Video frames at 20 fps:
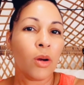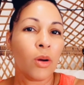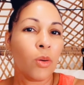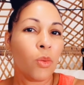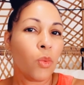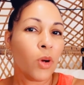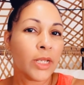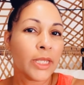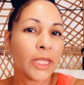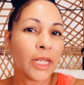
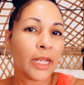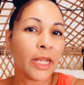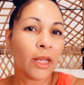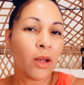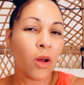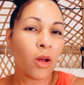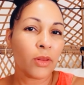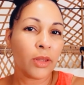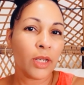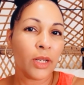once I get
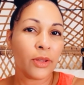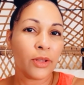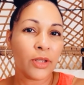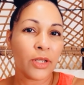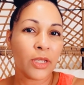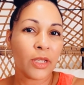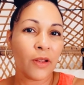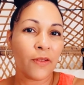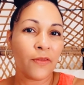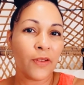all the other
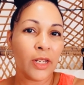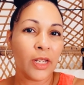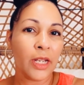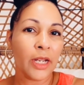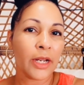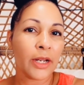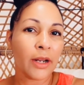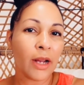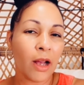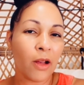stuff in
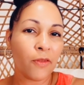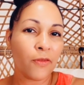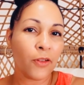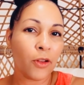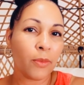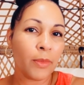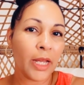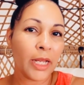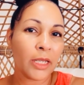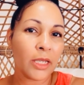here, I'll
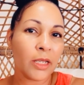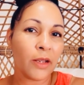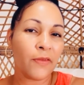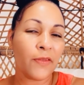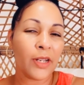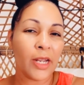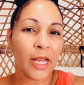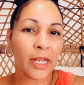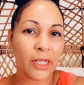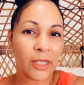film that stuff
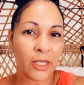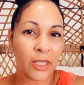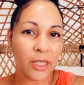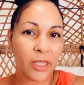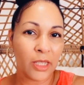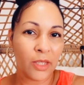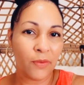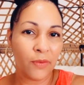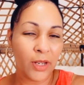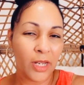and add it to
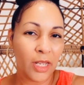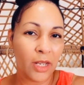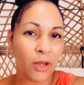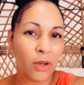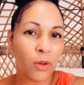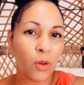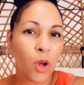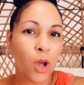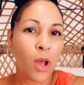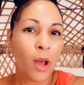this
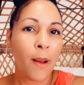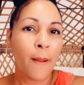video.